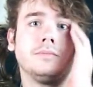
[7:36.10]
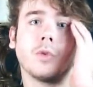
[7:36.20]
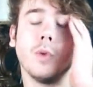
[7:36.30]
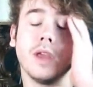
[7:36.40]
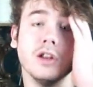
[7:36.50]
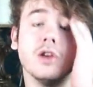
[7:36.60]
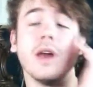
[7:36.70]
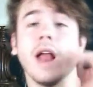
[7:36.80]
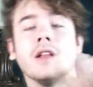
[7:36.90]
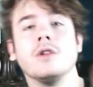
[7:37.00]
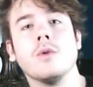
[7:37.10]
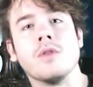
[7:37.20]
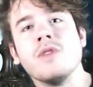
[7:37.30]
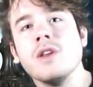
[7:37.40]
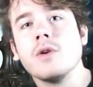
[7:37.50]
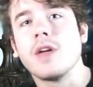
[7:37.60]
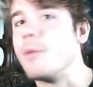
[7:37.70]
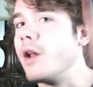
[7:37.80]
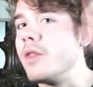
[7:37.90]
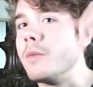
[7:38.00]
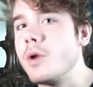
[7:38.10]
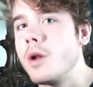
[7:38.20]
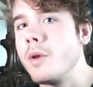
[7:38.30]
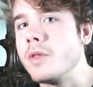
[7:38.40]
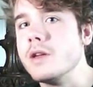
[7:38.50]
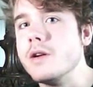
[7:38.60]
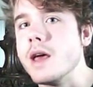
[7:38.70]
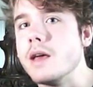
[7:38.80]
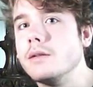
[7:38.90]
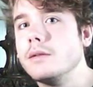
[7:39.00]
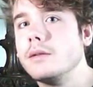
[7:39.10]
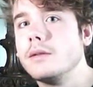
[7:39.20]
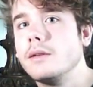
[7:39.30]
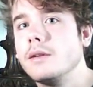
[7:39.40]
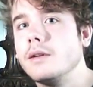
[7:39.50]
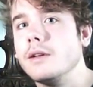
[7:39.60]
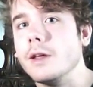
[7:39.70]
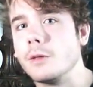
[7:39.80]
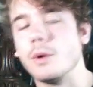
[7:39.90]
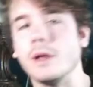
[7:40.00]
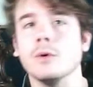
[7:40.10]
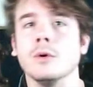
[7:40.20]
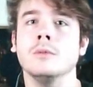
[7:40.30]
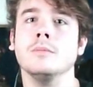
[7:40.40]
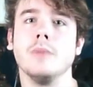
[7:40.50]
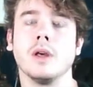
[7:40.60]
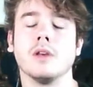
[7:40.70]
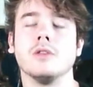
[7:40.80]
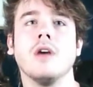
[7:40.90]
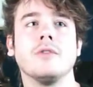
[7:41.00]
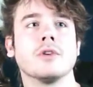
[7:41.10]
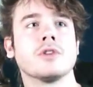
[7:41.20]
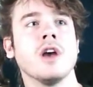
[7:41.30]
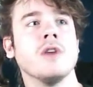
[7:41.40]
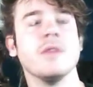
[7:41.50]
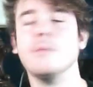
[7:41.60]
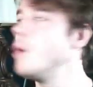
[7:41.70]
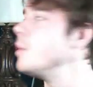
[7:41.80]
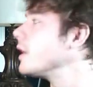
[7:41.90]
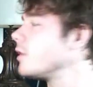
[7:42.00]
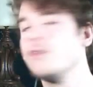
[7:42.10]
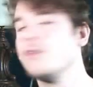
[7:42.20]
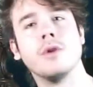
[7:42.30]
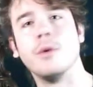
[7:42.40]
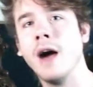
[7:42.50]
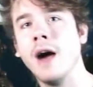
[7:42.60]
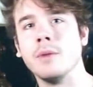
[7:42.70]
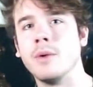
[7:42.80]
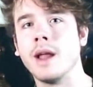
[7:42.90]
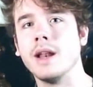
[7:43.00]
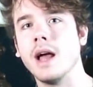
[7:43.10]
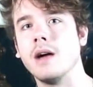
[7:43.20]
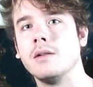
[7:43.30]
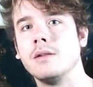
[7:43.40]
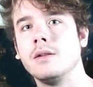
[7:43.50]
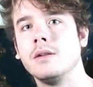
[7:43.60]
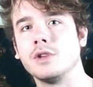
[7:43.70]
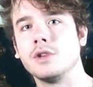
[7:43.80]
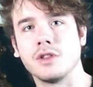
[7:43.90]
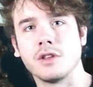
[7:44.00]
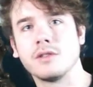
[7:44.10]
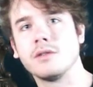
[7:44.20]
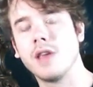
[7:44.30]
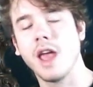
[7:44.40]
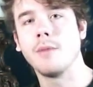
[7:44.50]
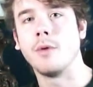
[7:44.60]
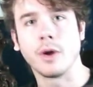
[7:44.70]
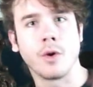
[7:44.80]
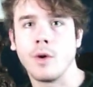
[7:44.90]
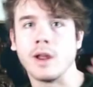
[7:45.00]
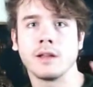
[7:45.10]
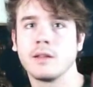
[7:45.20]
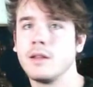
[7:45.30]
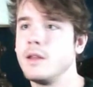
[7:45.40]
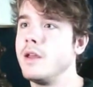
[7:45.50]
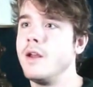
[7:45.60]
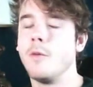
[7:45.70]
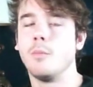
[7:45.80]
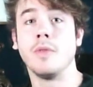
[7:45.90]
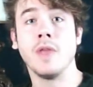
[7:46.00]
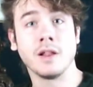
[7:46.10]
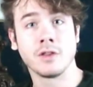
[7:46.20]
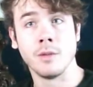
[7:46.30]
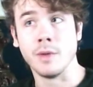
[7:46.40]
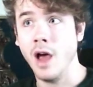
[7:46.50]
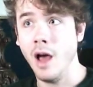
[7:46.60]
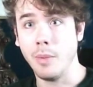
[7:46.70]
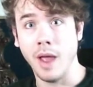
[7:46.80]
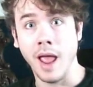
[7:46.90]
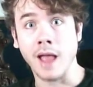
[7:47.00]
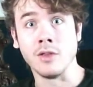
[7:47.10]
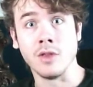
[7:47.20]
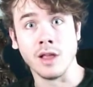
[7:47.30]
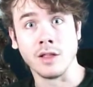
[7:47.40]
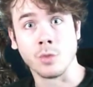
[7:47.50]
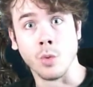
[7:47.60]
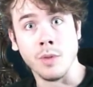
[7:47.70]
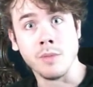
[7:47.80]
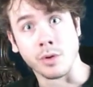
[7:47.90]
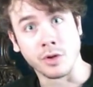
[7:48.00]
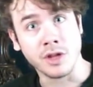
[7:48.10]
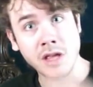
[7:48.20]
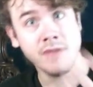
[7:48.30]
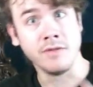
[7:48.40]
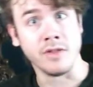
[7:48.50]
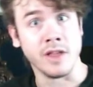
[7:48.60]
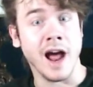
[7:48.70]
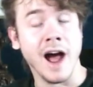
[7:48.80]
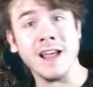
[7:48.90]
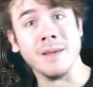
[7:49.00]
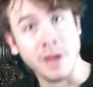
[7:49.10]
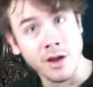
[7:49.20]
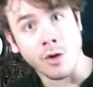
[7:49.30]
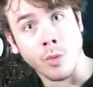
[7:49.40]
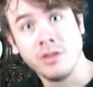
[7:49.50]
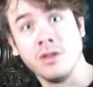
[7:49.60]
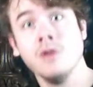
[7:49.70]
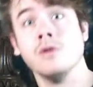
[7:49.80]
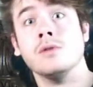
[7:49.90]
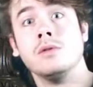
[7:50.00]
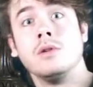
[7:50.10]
We can do it. And to do it with a video camera on and then put it up on the internet, it's pretty cool because you love yourself in the moment. Like, there's no one around me right now, just this camera recording. But then it's going to be up and it will be perceived that I am here with you.